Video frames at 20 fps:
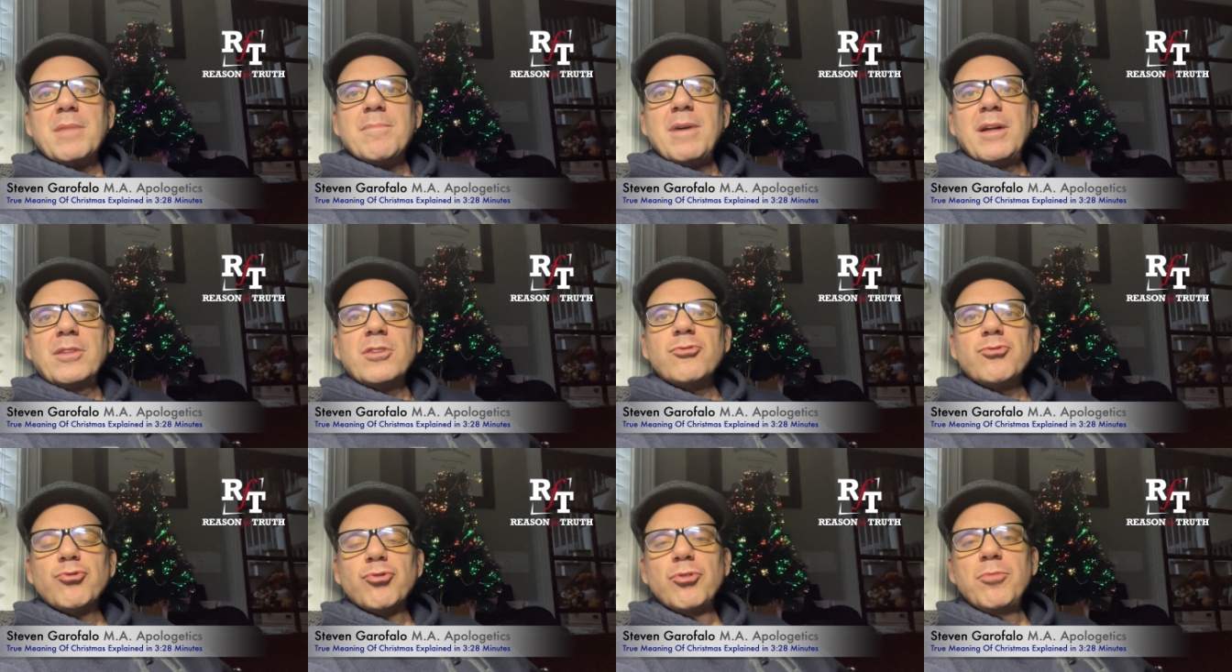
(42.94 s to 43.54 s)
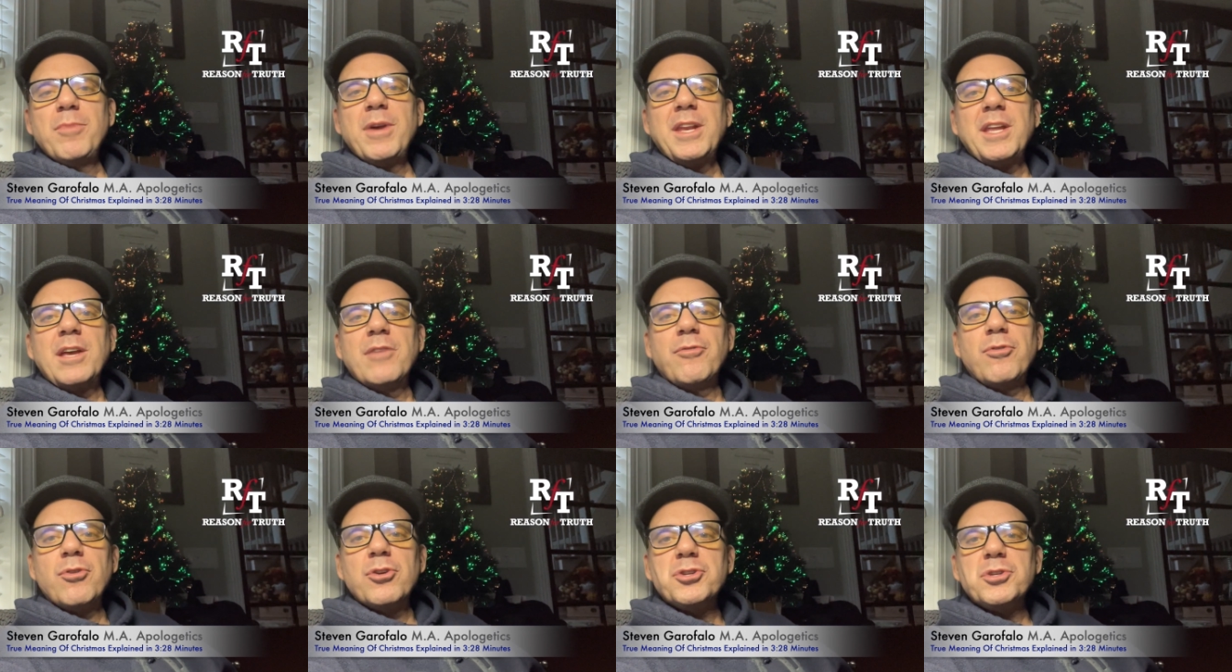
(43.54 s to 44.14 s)
about the true meaning
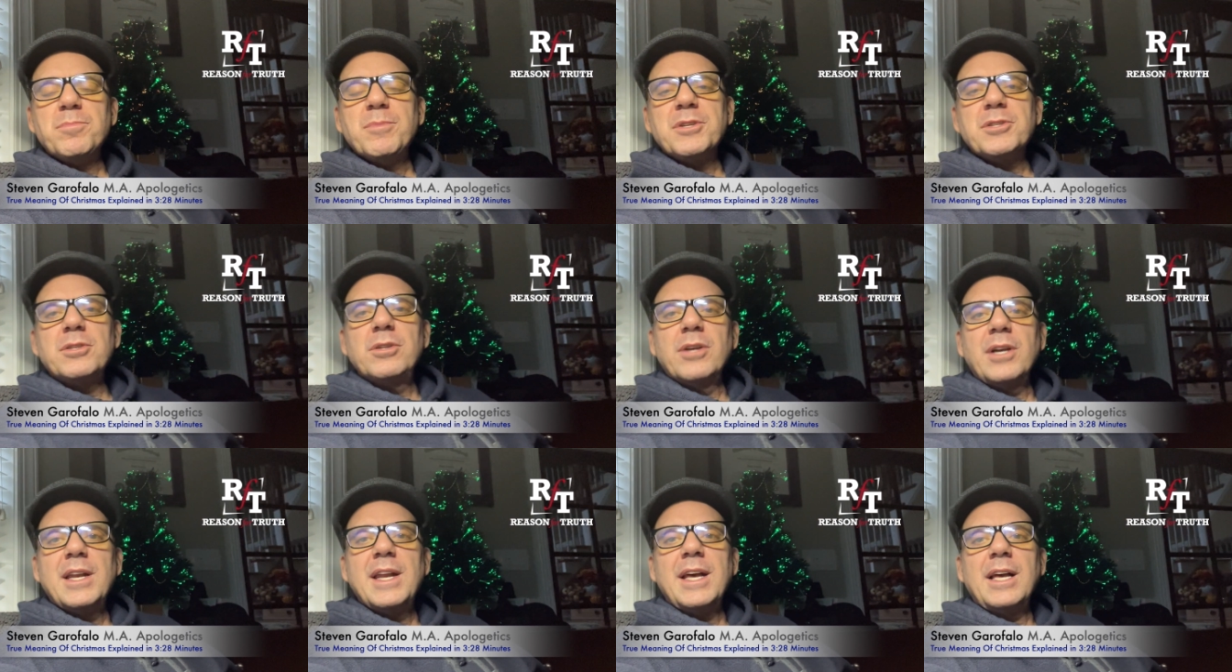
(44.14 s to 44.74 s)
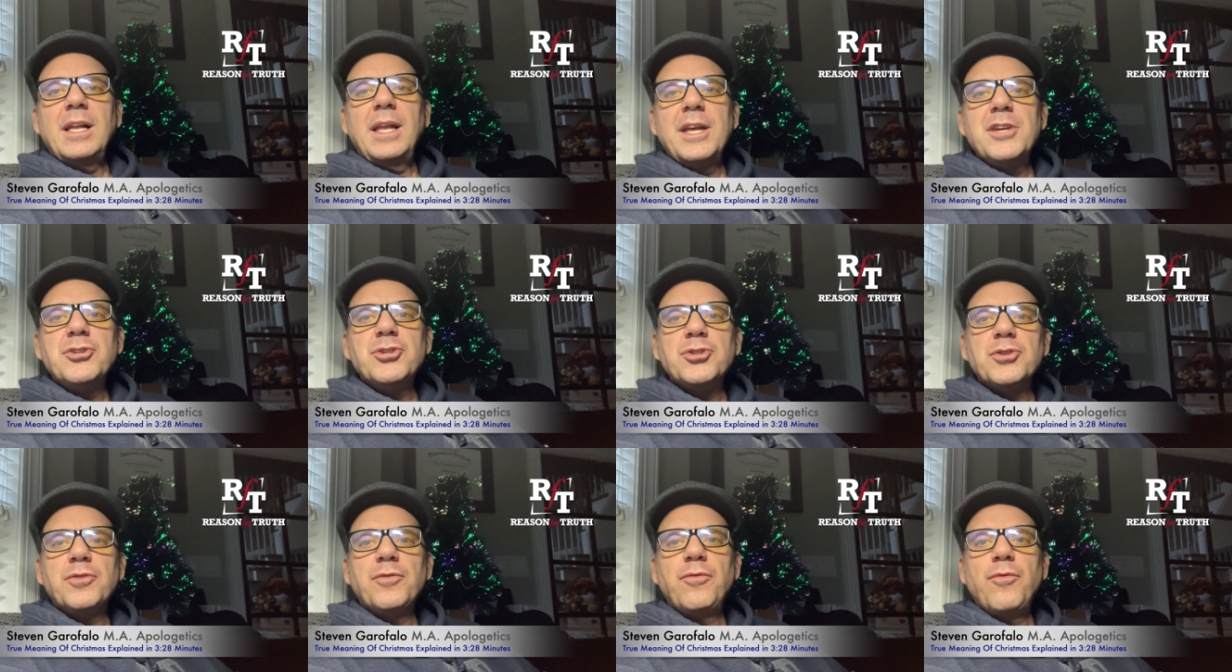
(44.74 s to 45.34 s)
of Christmas, looking at
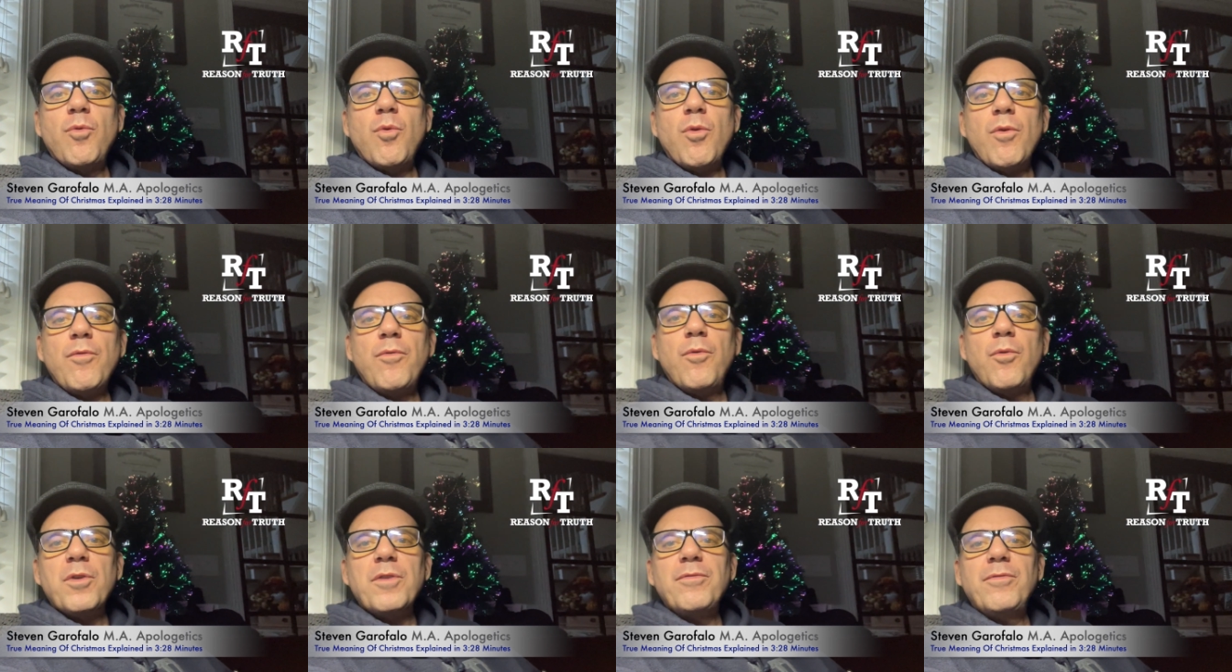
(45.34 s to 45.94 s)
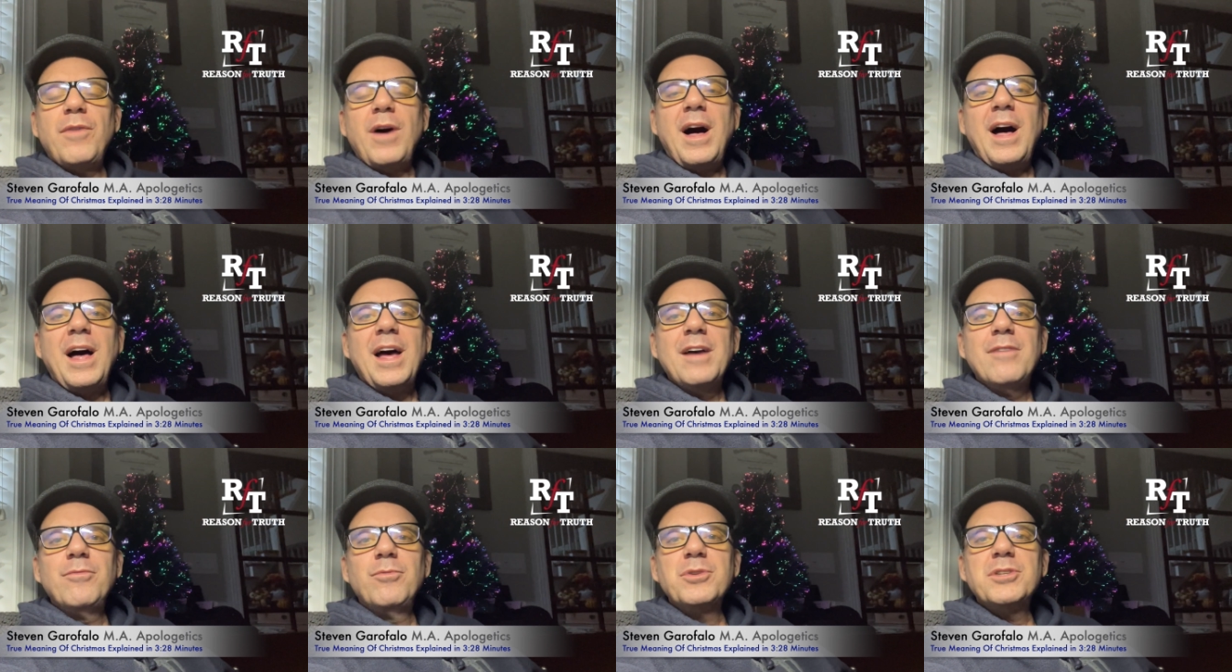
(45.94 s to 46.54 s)
Galatians 4, 4 to
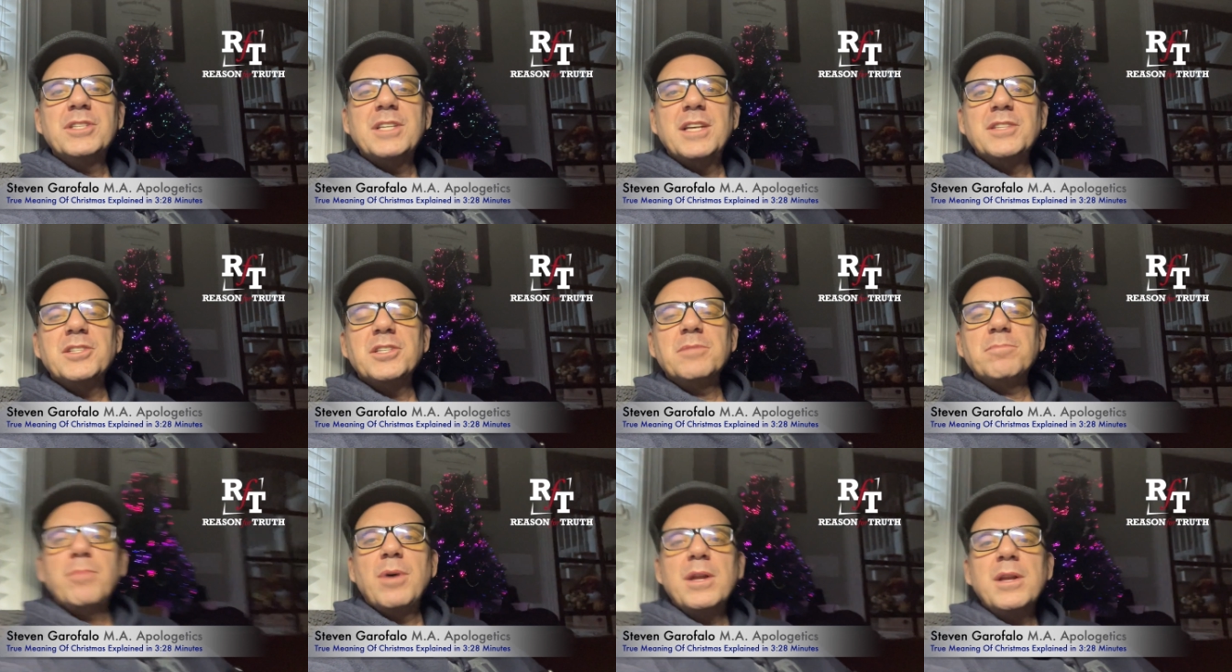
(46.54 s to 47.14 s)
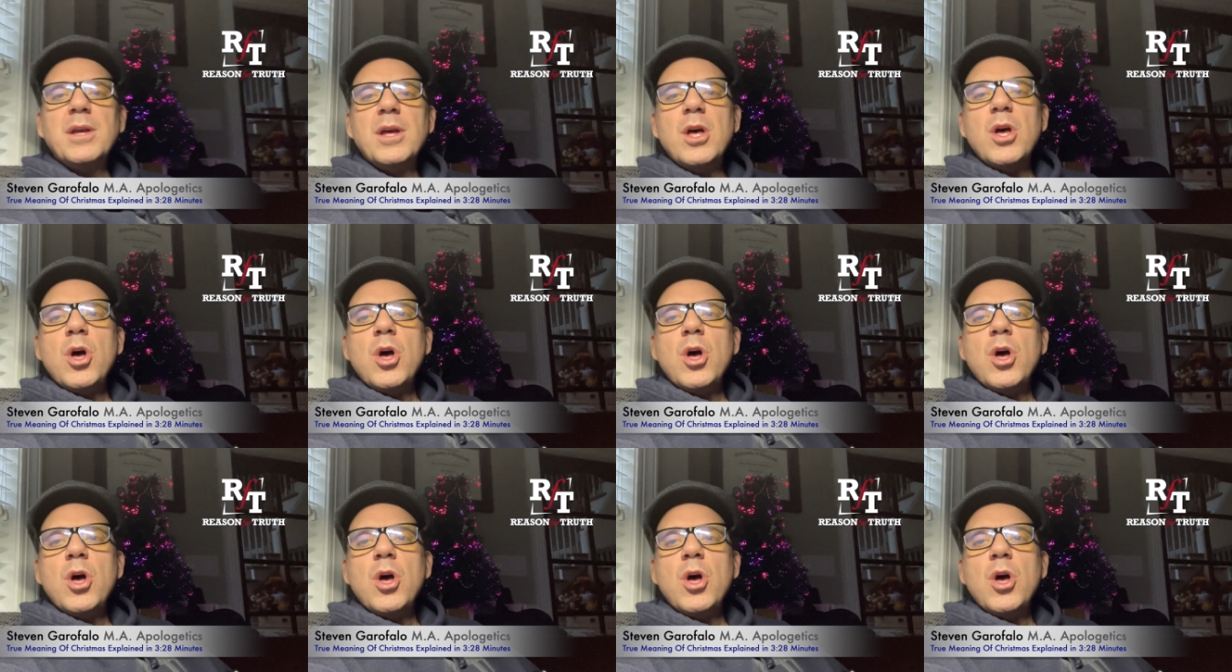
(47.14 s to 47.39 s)
5, which says this, but